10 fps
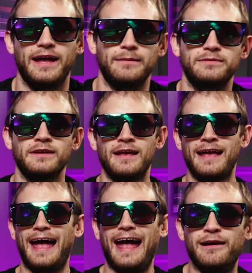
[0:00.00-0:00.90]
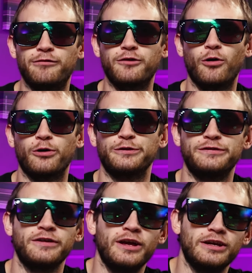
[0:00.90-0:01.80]
babes. And of
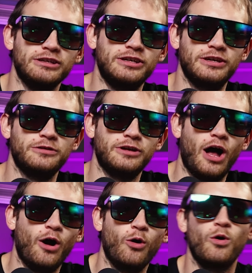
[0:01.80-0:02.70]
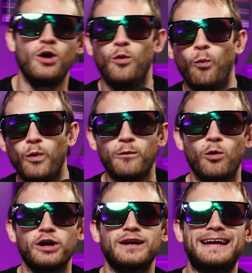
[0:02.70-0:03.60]
course, you know we
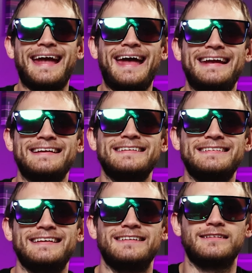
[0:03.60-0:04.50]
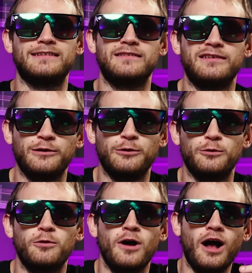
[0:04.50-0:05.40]
weren't getting season
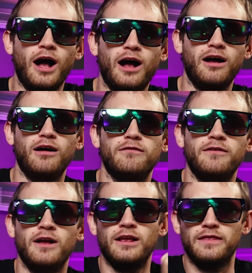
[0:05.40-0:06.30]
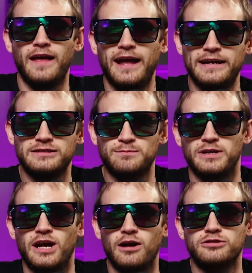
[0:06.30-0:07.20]
two of the
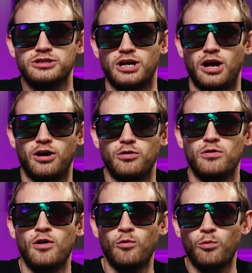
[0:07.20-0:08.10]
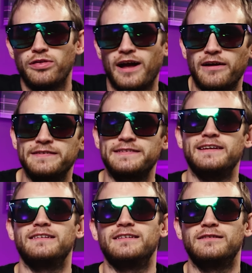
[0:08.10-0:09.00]
HBO show without a
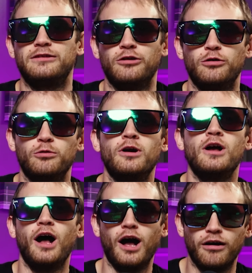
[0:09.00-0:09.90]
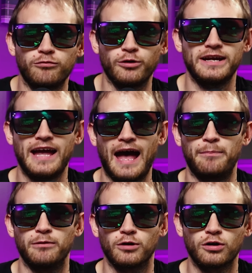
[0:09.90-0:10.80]
season two of
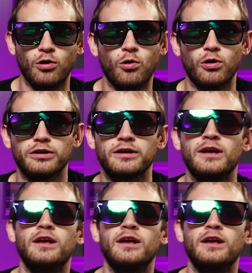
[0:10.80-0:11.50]
Recap and Record.